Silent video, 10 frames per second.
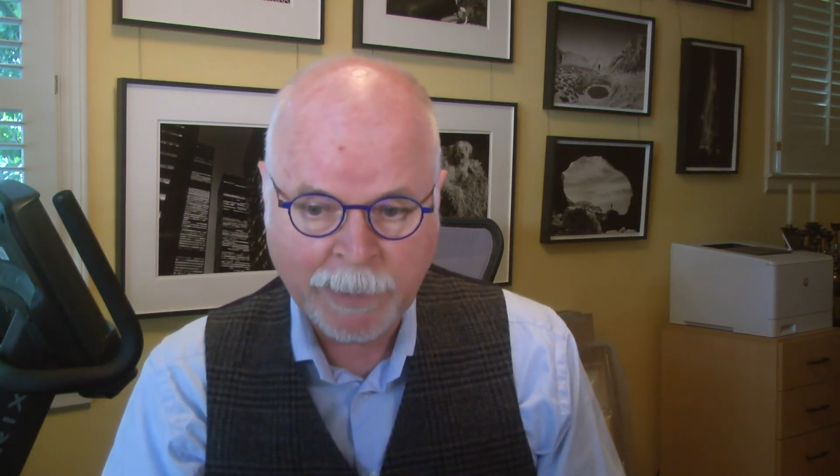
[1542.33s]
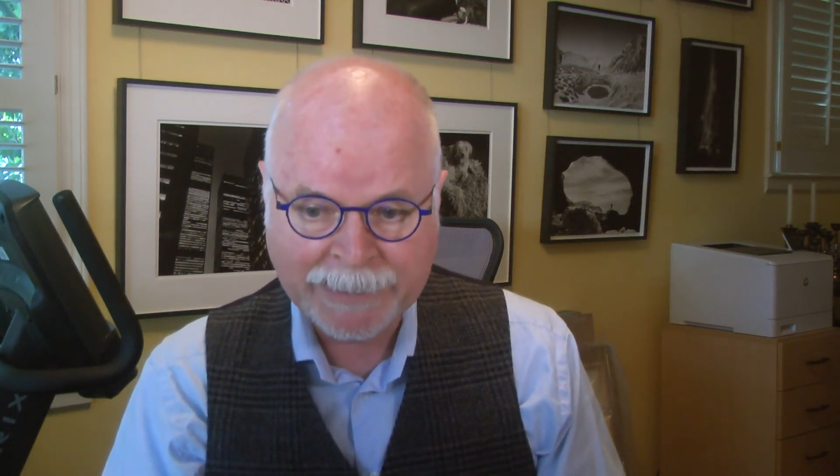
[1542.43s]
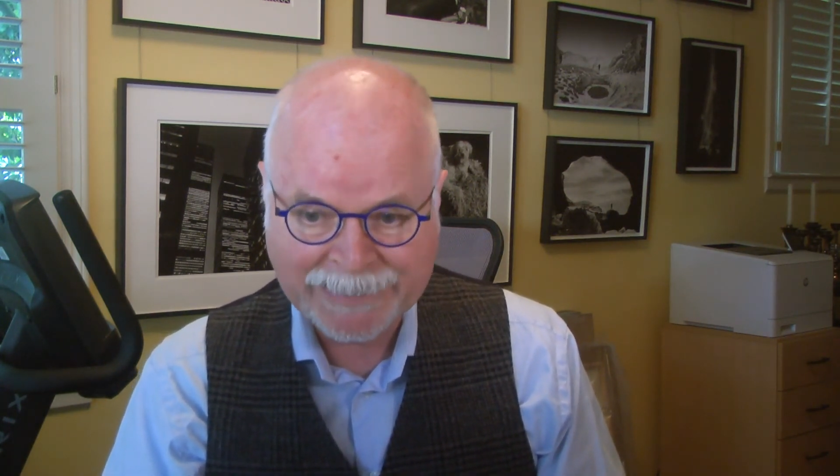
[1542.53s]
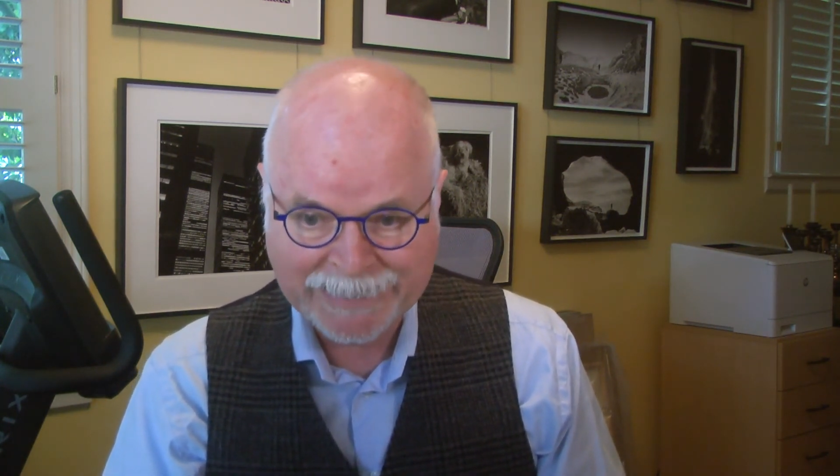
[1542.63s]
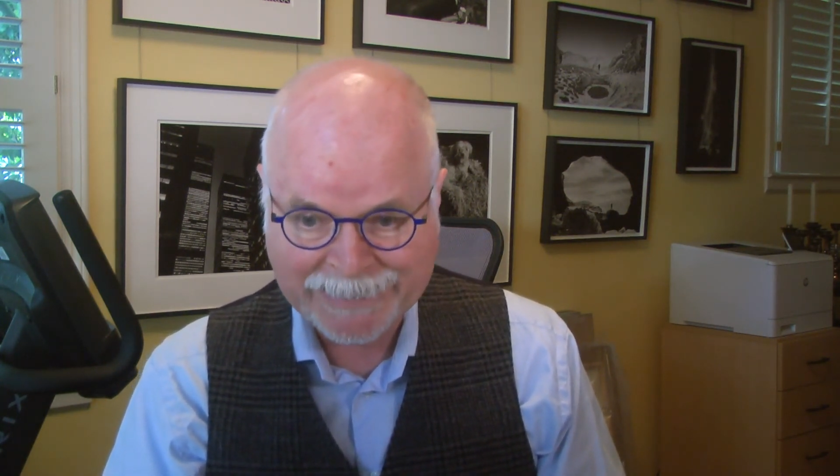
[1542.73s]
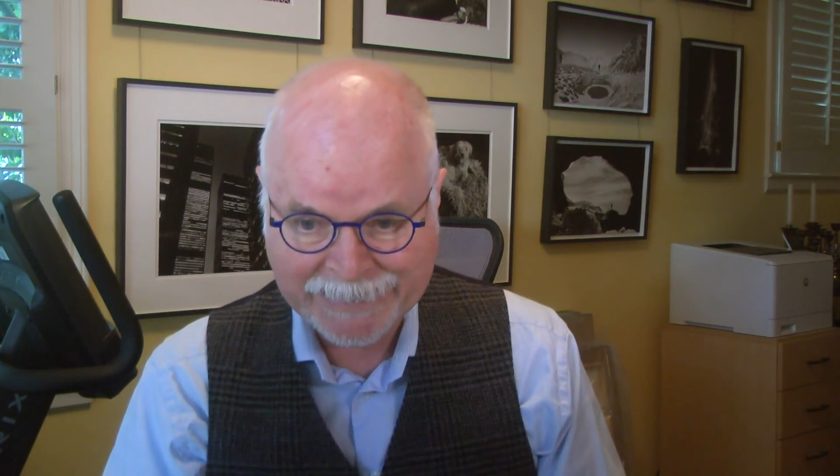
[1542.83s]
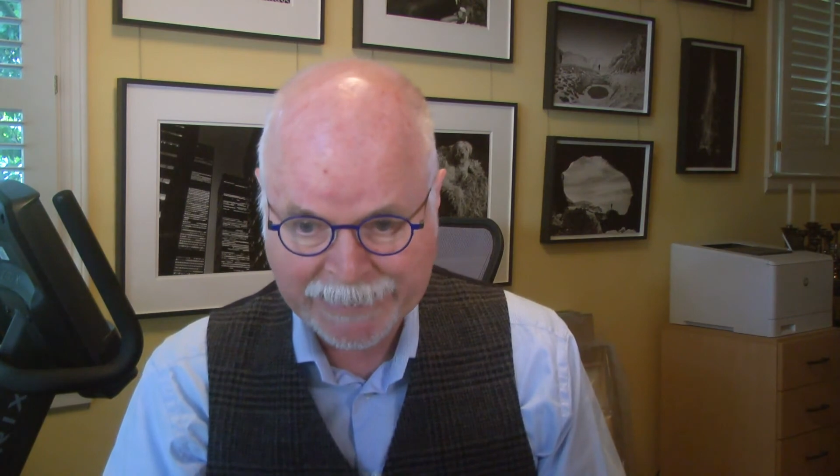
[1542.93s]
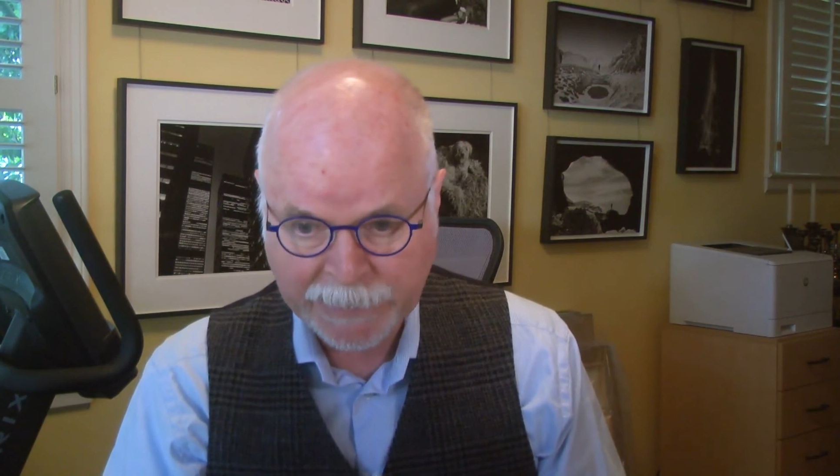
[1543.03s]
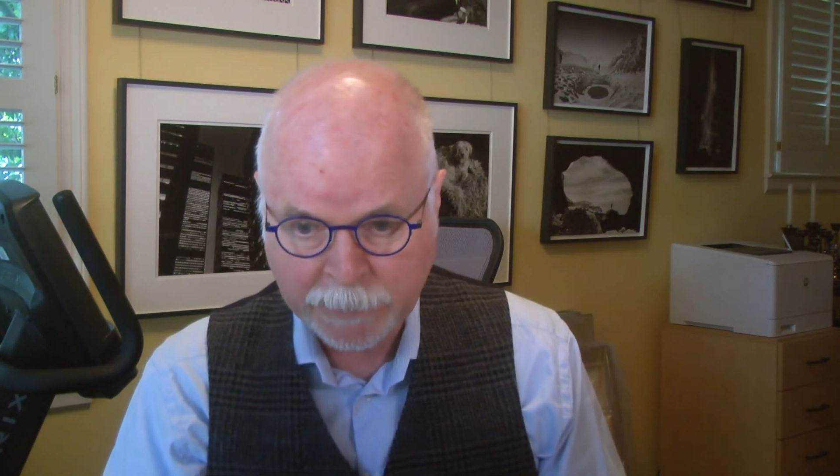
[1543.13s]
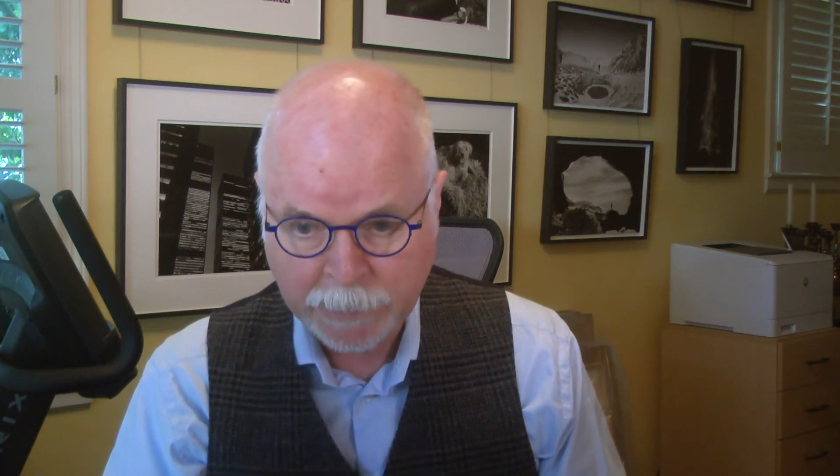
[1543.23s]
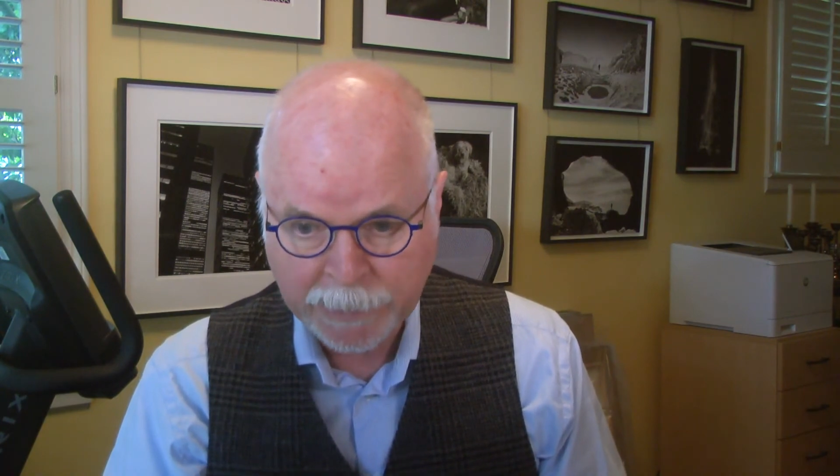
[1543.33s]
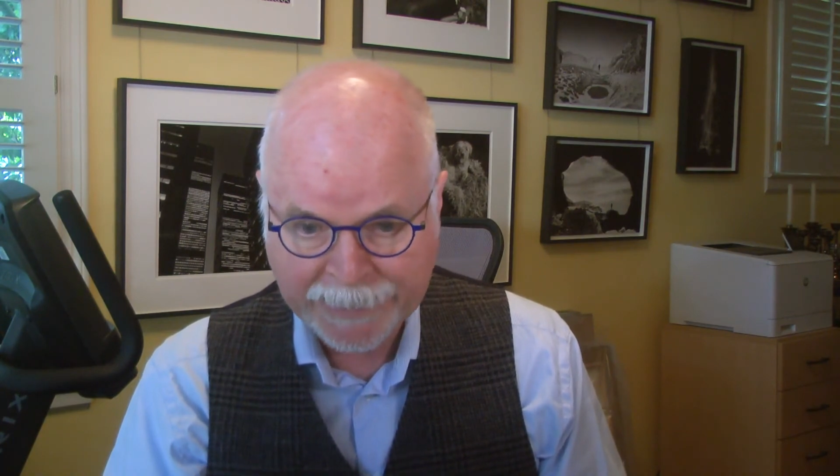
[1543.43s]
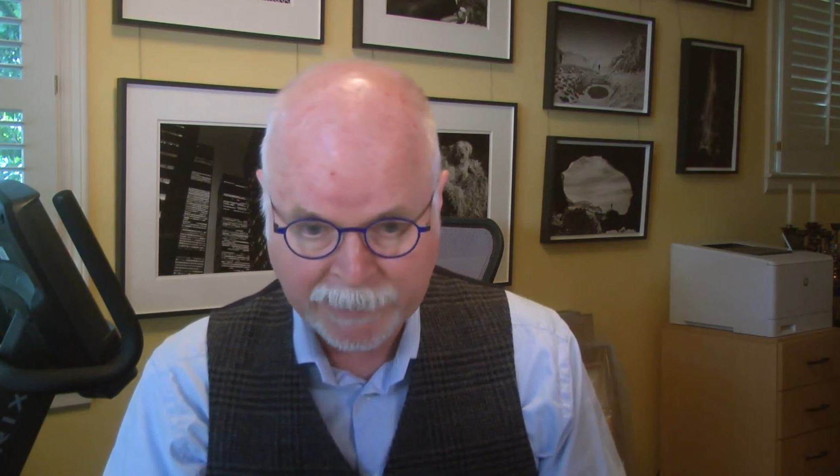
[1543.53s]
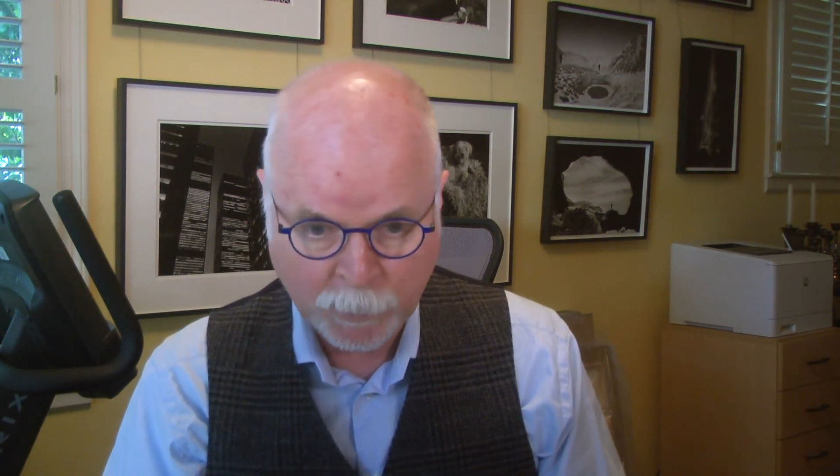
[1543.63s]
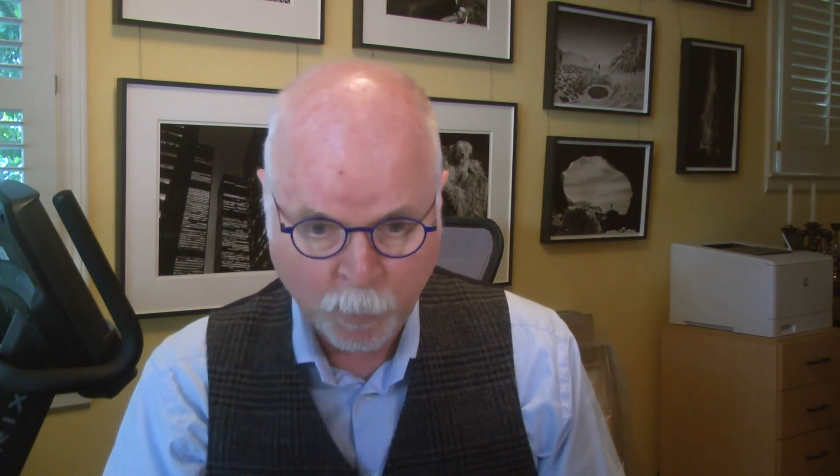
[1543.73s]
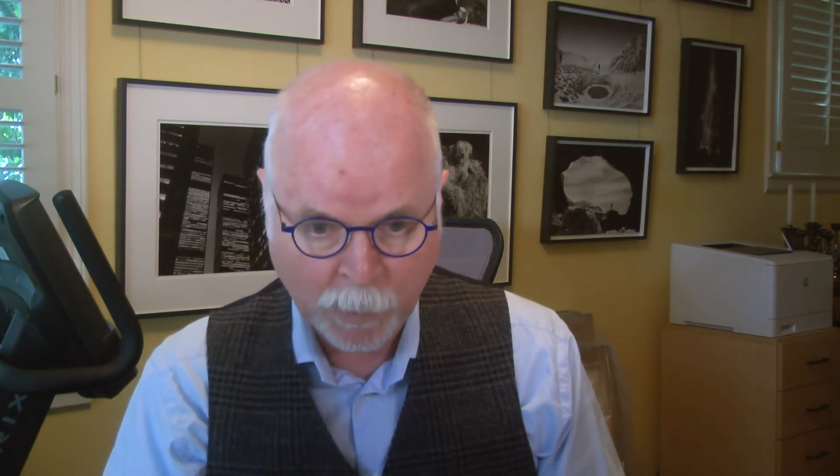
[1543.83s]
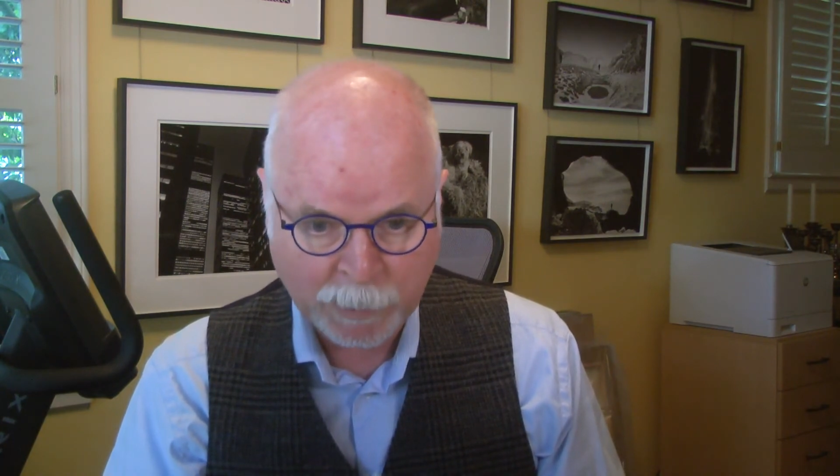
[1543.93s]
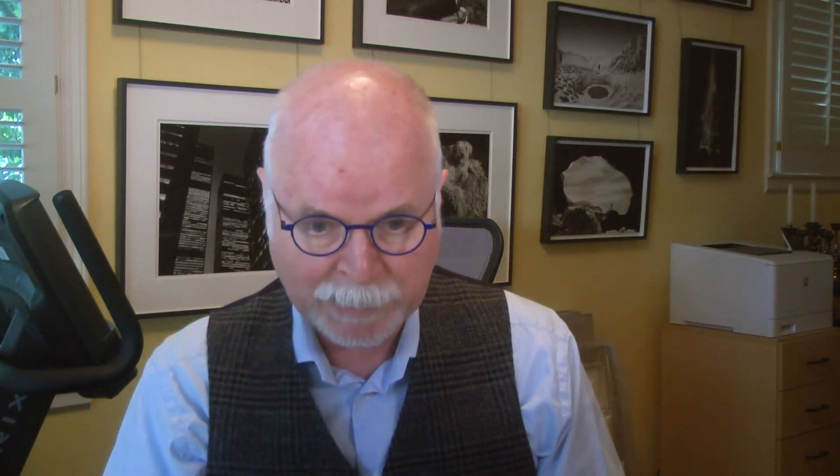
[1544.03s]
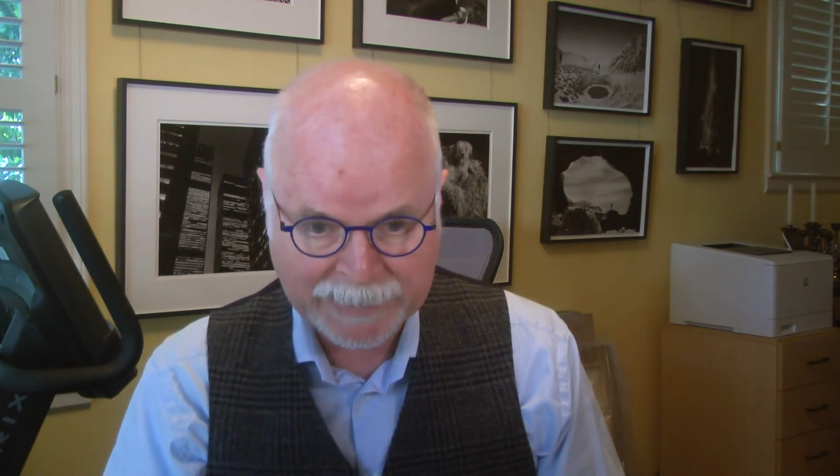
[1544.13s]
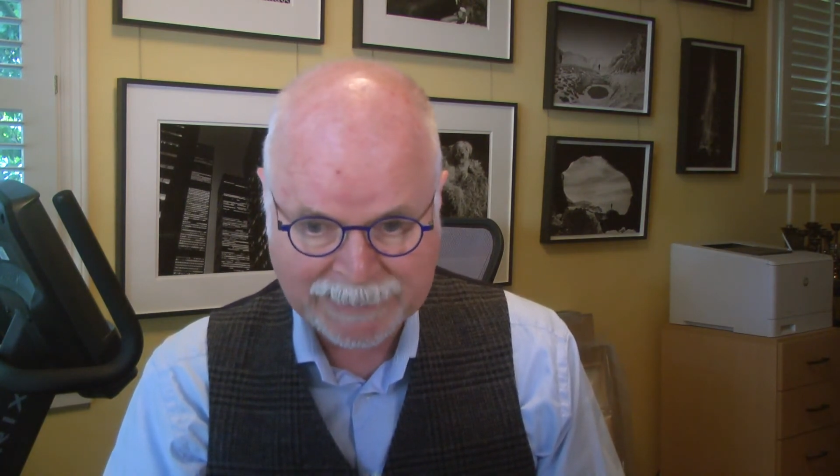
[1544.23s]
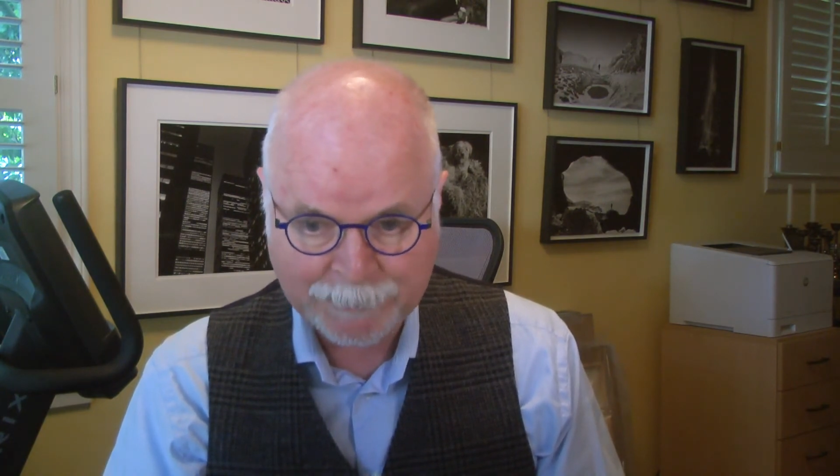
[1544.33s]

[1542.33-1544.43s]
identity in the workplace